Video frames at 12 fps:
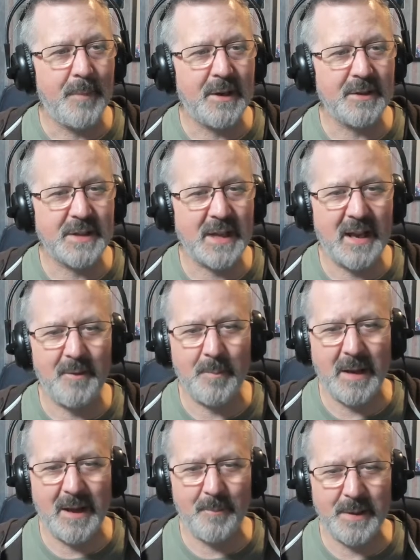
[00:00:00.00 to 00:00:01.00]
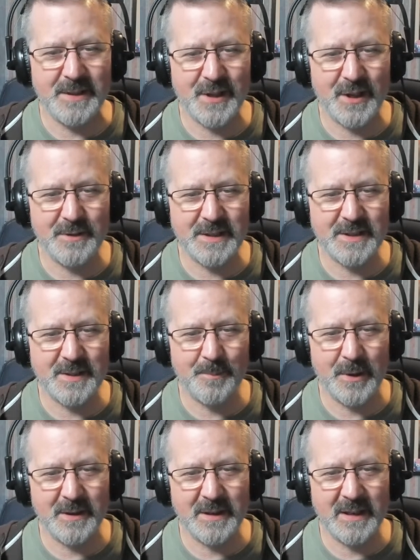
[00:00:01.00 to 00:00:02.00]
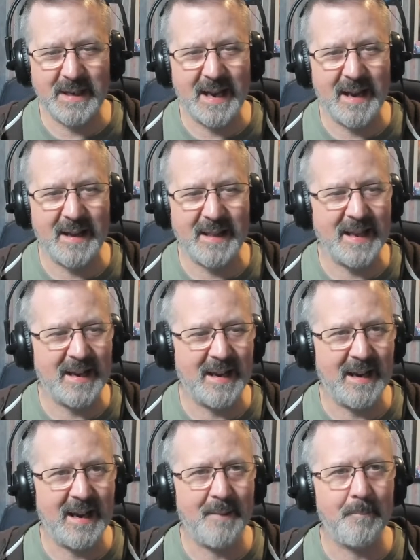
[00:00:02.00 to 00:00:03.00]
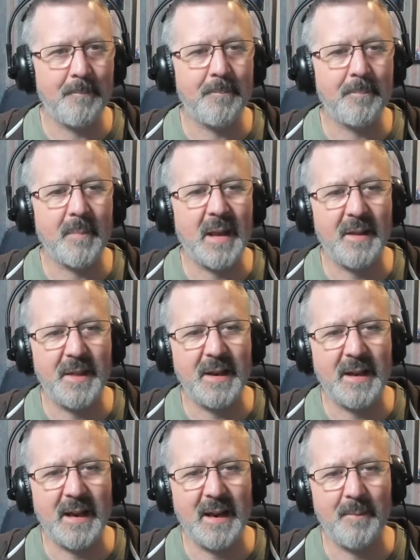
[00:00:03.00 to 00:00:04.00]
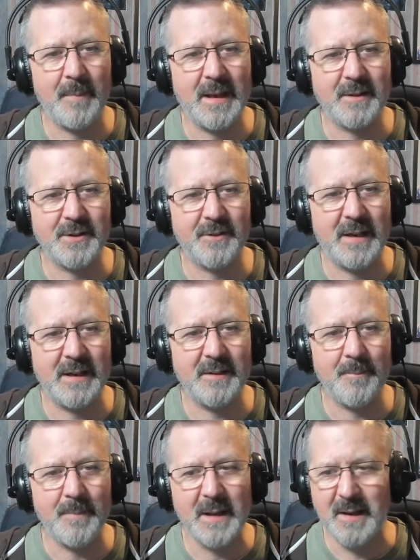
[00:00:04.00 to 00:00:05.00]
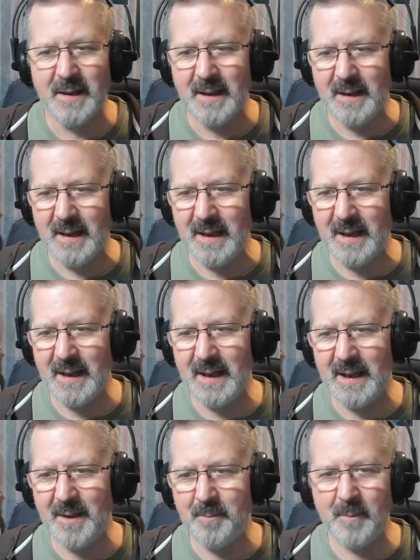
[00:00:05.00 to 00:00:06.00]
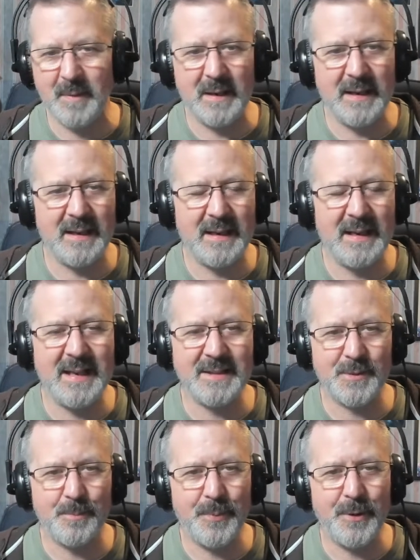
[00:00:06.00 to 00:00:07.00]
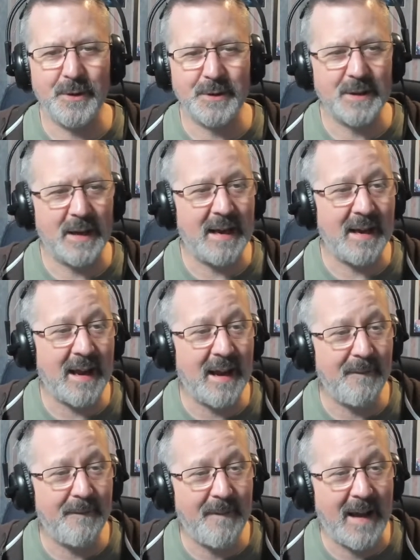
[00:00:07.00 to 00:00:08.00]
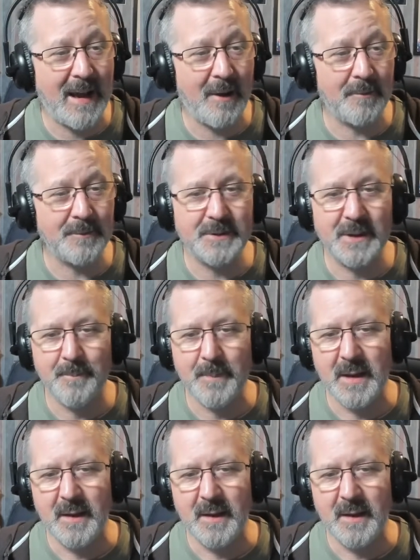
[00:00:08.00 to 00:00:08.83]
because I'll I'll be so disappointed. Yeah, I think I am. I think I am. That's all right. Um, let let's put. I I found.